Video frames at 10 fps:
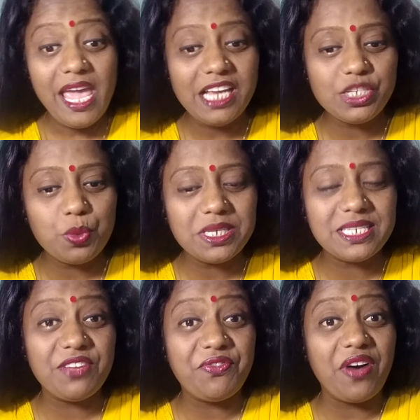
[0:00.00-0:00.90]
It
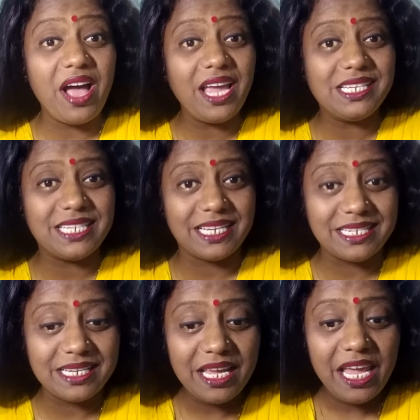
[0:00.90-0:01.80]
was
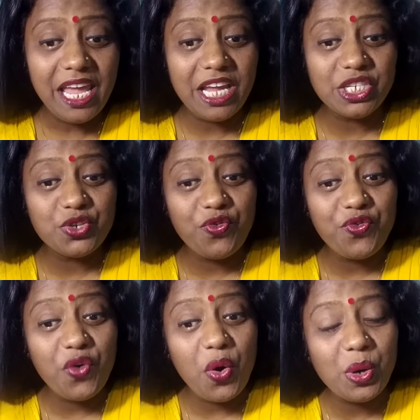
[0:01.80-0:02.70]
divided into
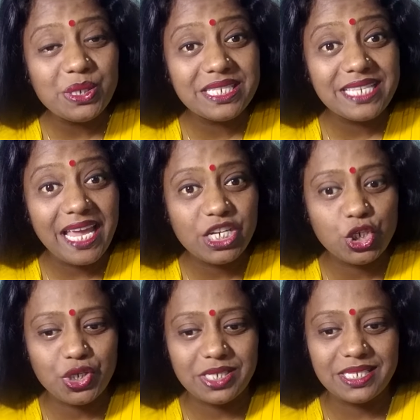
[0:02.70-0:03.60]
4
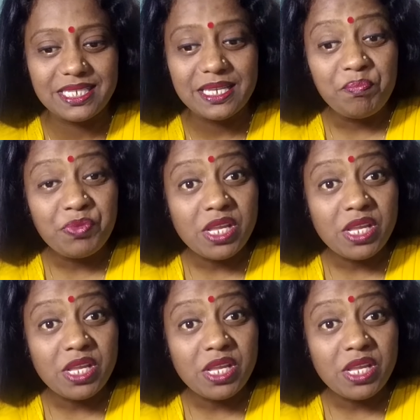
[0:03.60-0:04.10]
sections